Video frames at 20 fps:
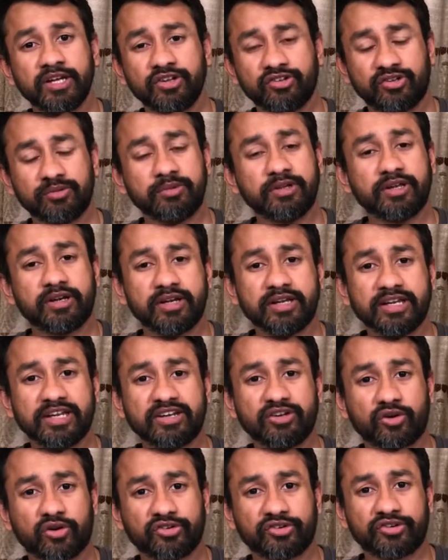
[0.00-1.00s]
Similarly,
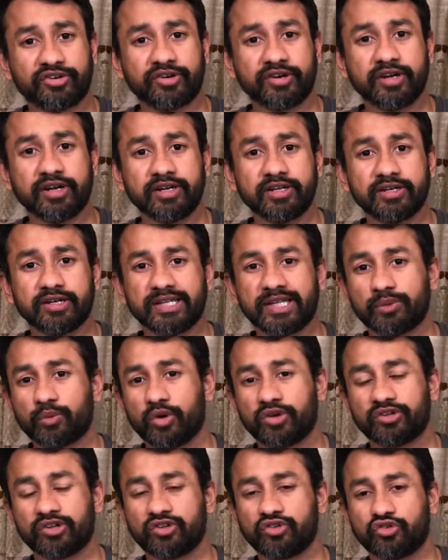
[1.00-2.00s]
in Australia, there
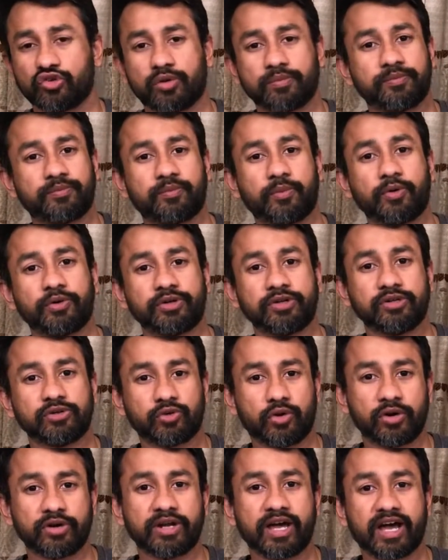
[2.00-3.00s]
was a job portal
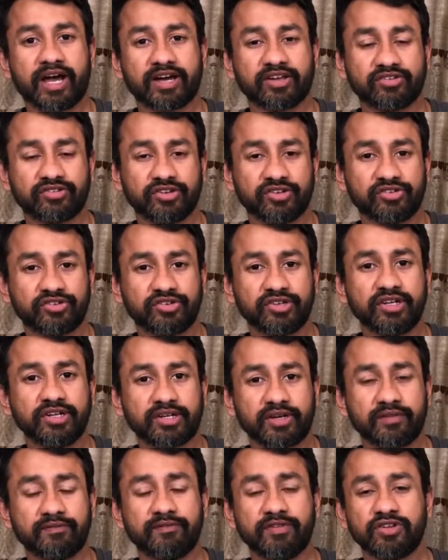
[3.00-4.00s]
called as
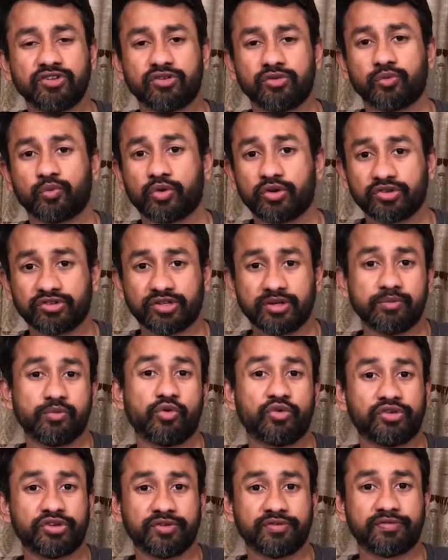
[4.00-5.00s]
Seek, which was the
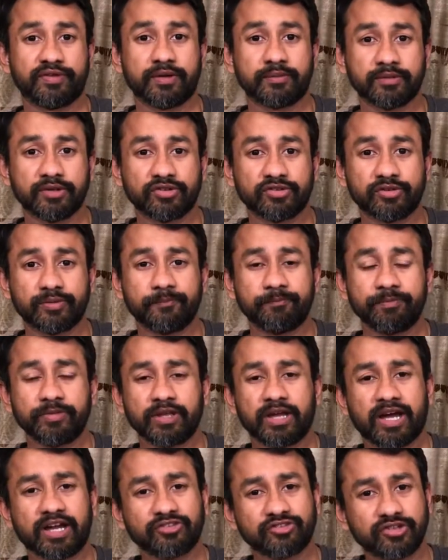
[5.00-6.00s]
most famous.
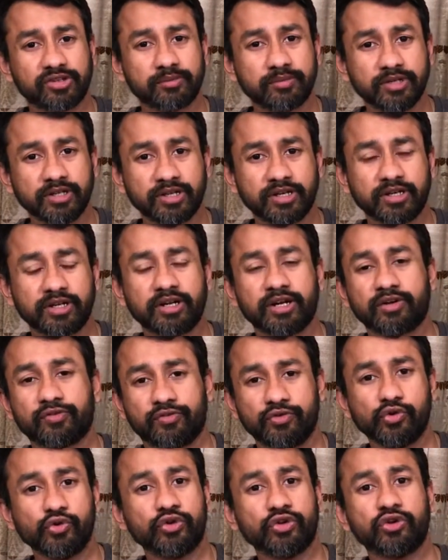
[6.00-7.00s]
And similarly, a
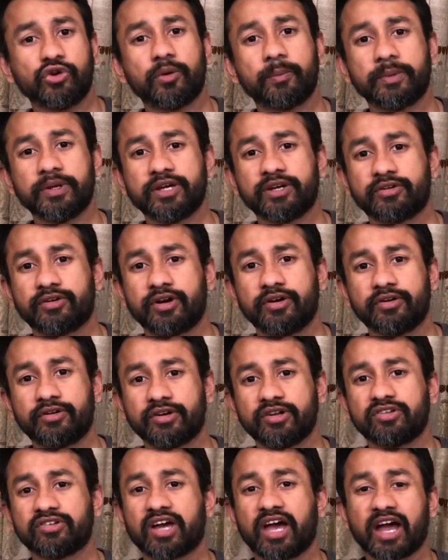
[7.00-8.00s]
few European
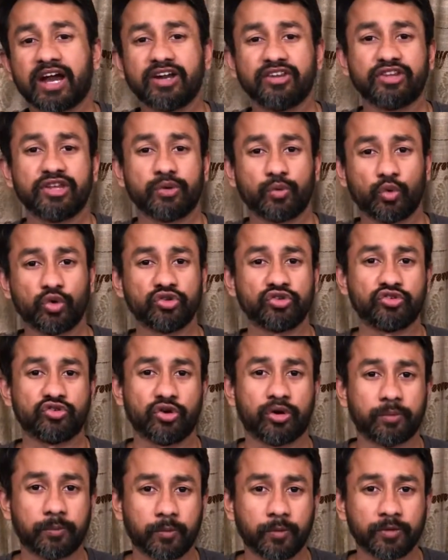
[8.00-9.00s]
countries had their own
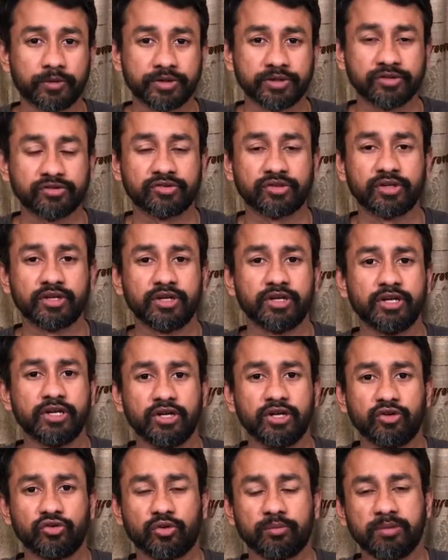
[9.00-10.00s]
job portals.
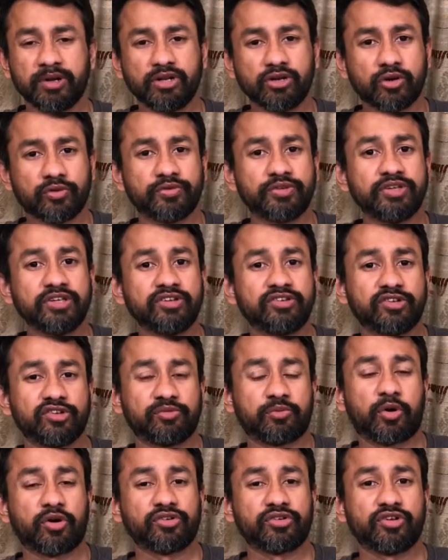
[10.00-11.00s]
So many of these
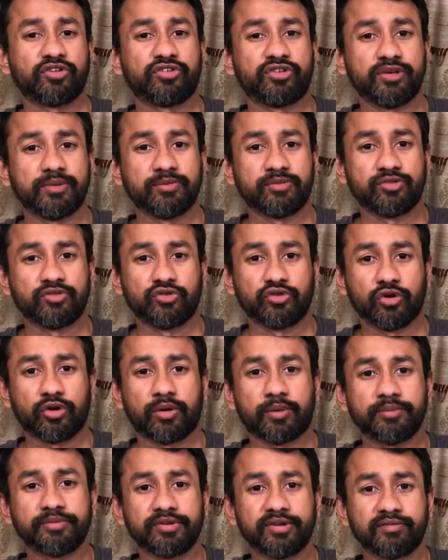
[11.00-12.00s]
sponsorships
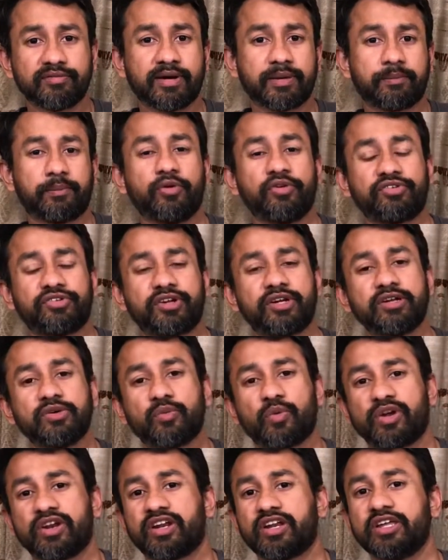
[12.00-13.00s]
jobs were posted
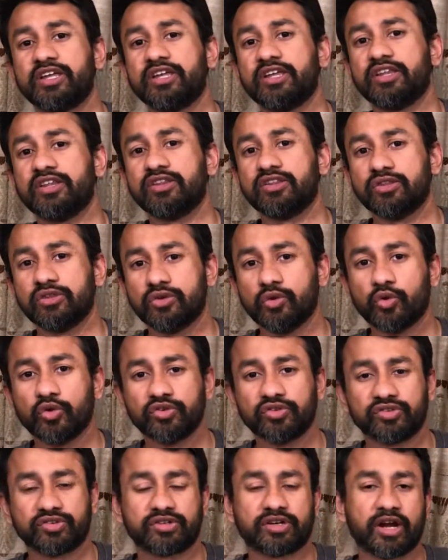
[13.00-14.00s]
only in
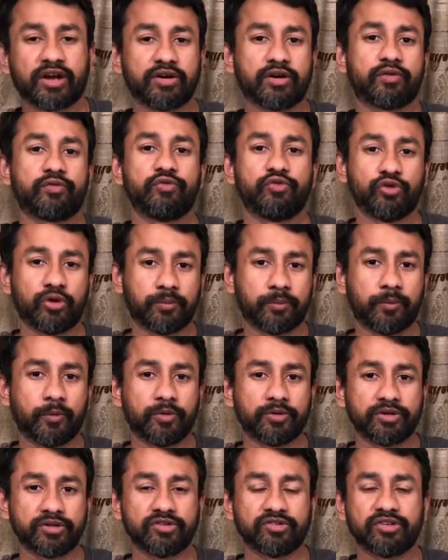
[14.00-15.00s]
those kind of job
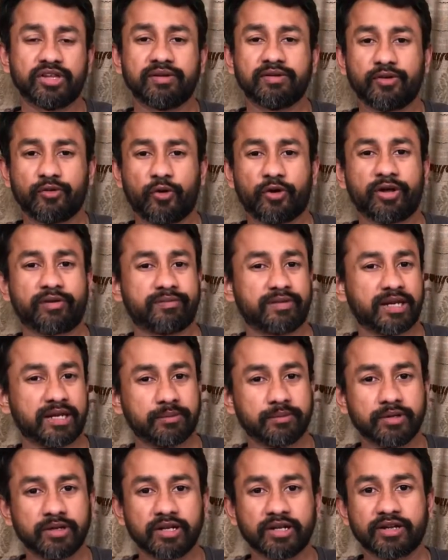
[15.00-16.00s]
portals. They were not
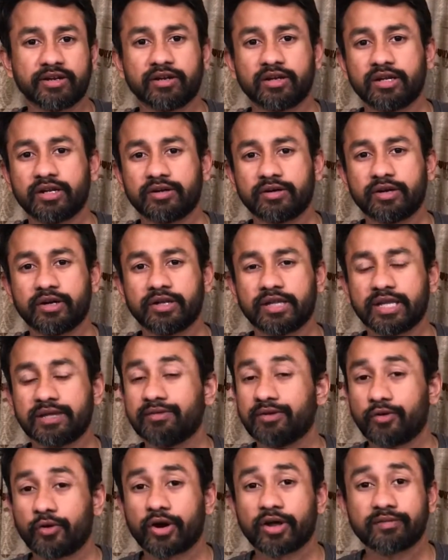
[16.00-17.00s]
available in LinkedIn. They
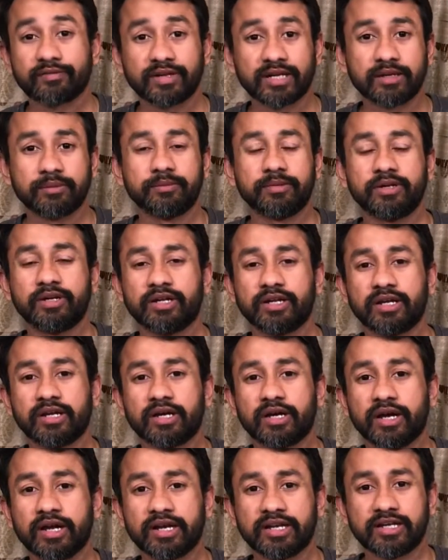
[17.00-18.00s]
were not available in
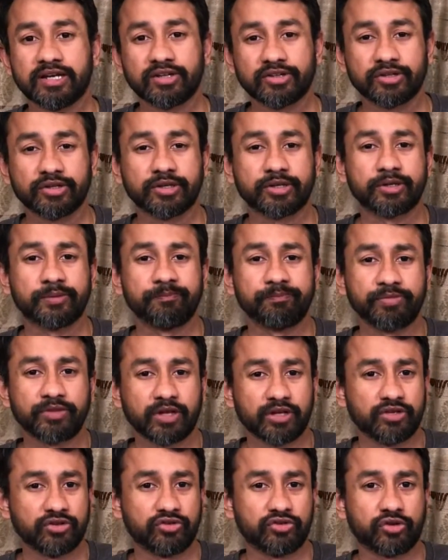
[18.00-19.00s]
any other
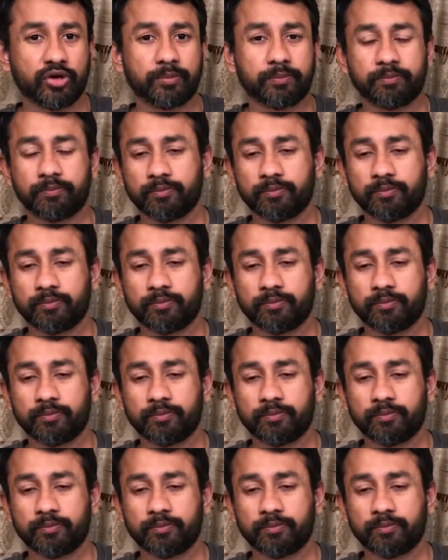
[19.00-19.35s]
job